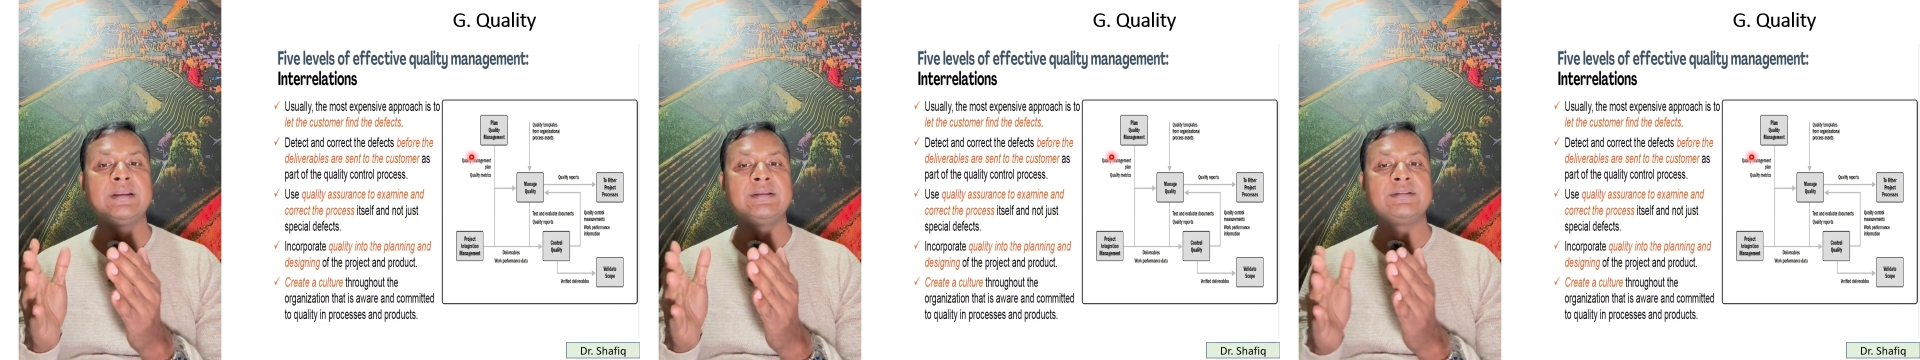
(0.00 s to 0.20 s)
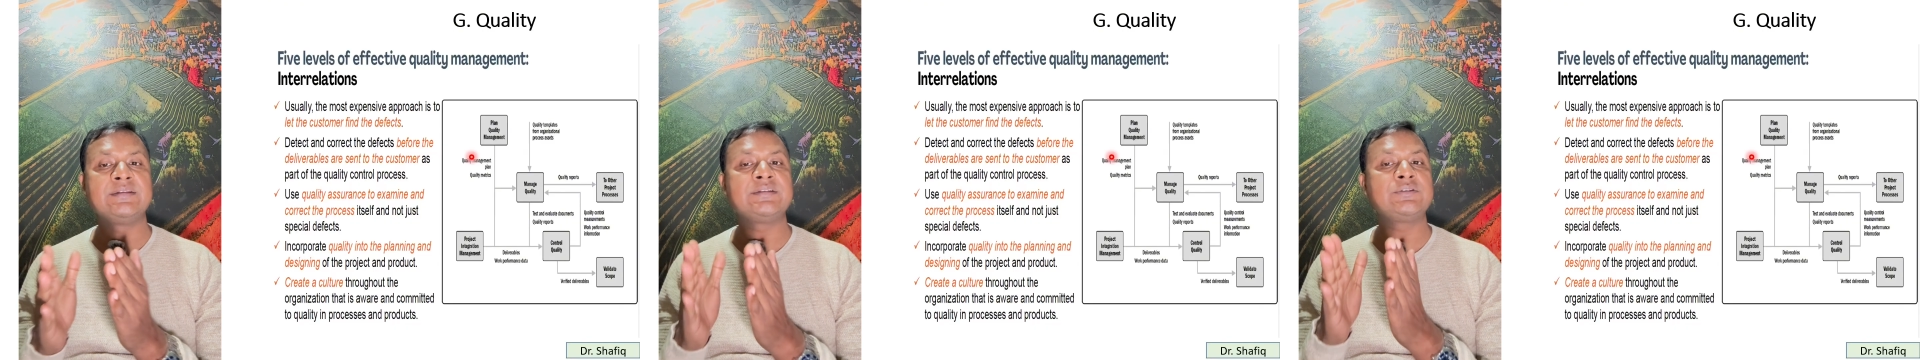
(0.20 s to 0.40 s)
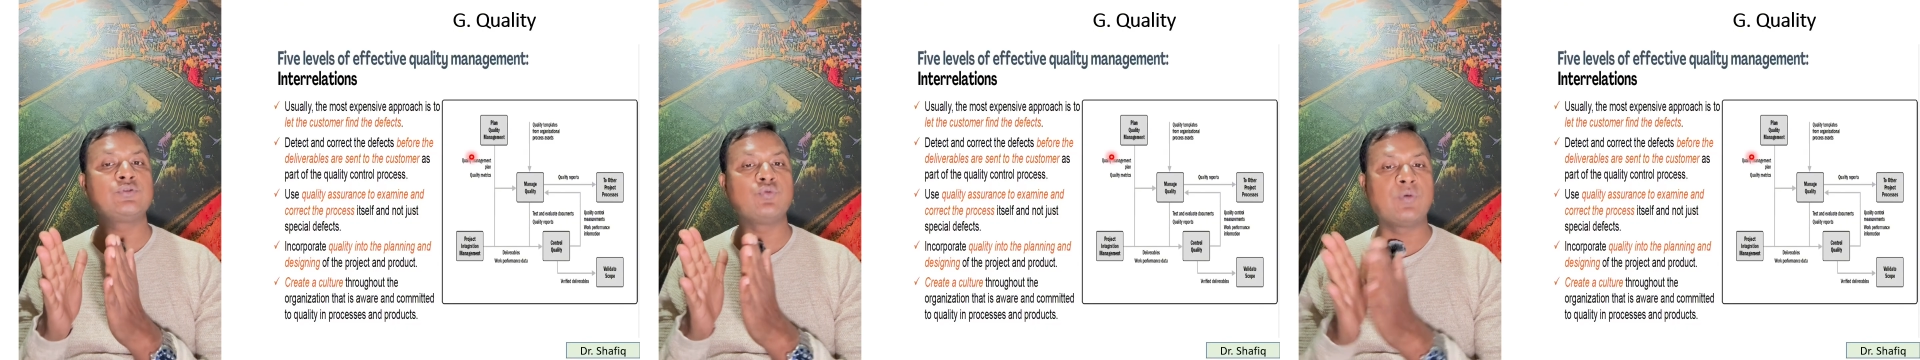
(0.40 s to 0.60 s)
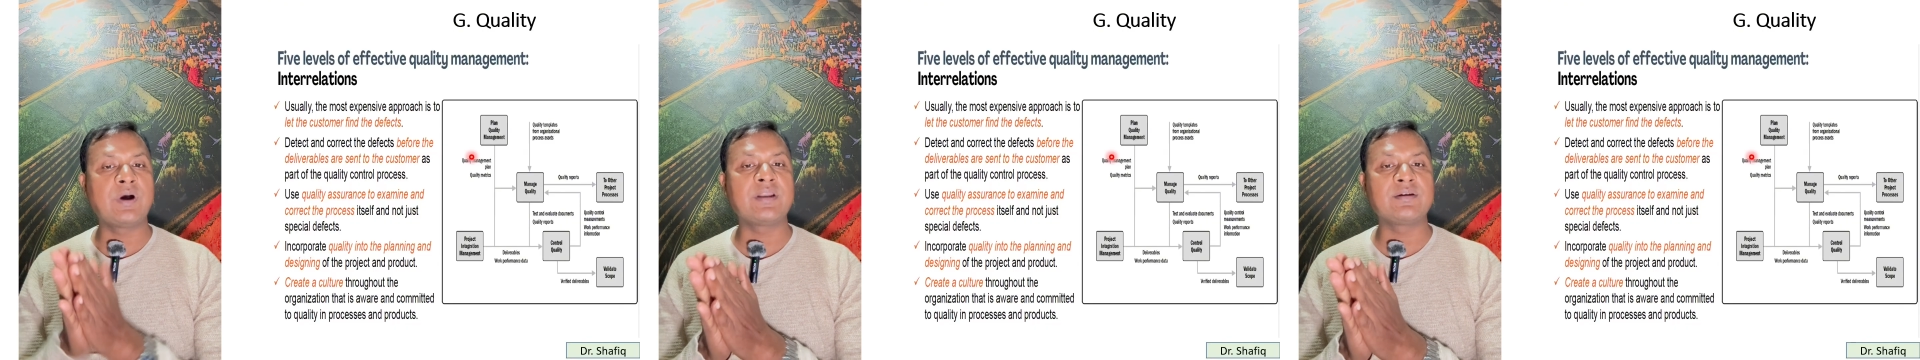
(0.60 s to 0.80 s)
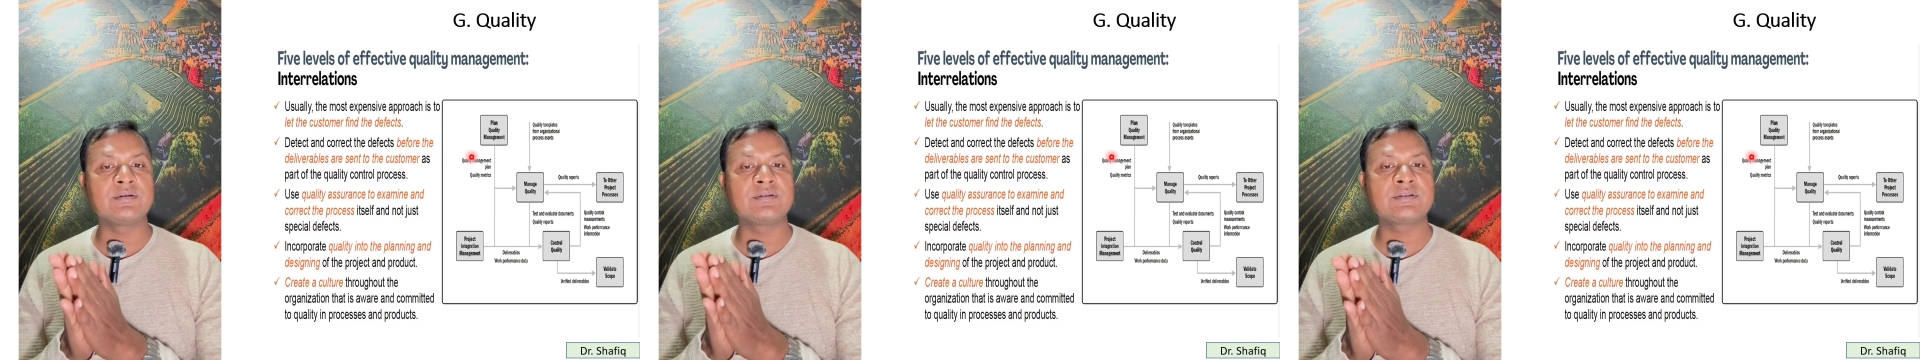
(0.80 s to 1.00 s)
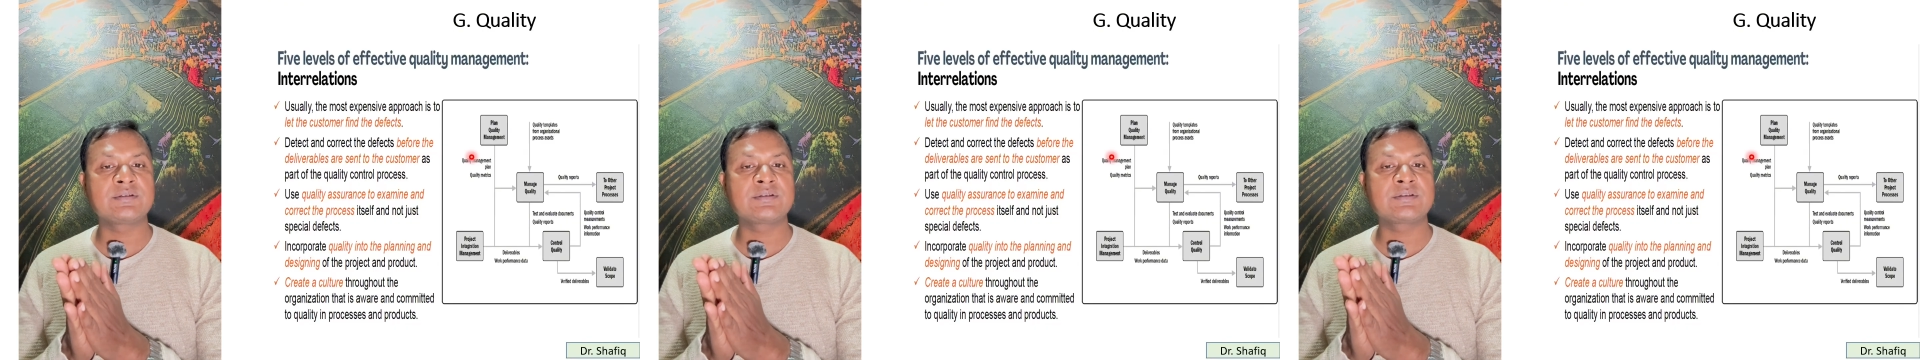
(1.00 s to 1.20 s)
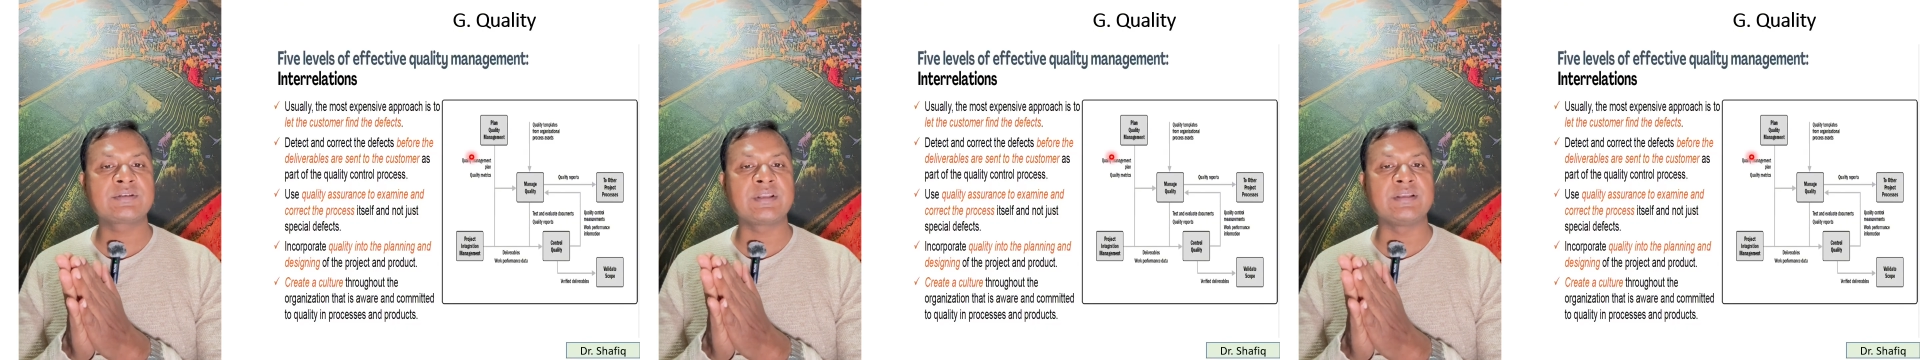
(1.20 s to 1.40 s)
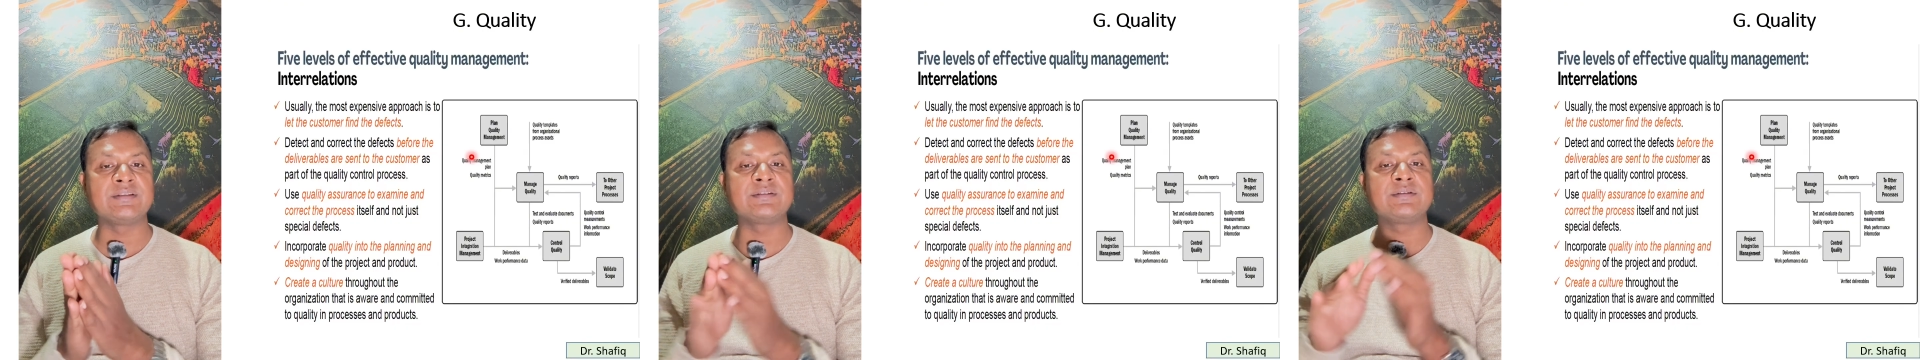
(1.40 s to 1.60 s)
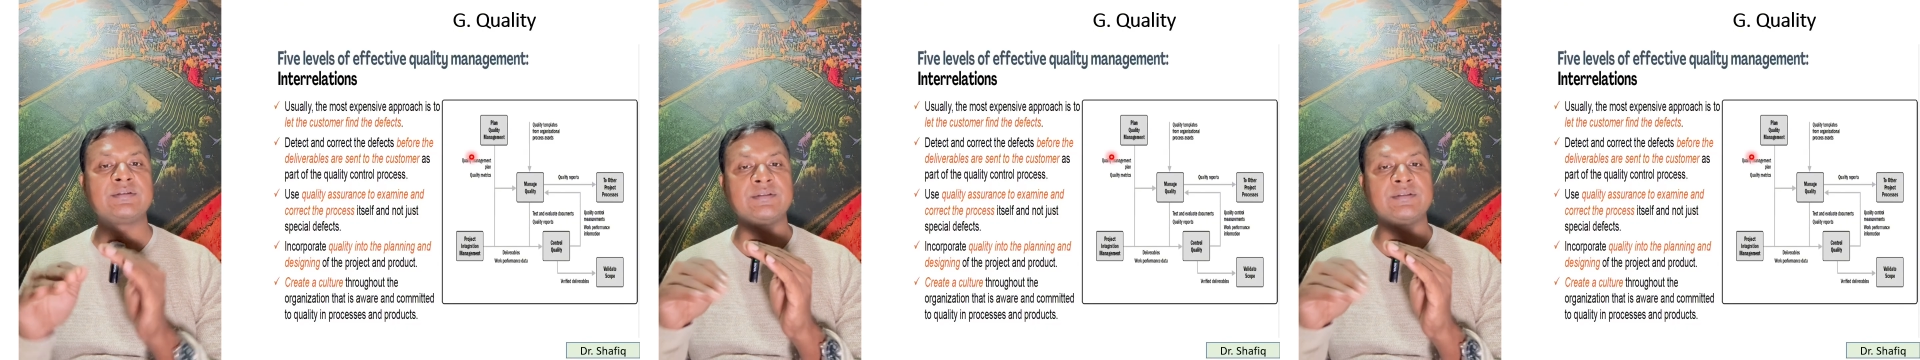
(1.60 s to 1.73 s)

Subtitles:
This is one stage.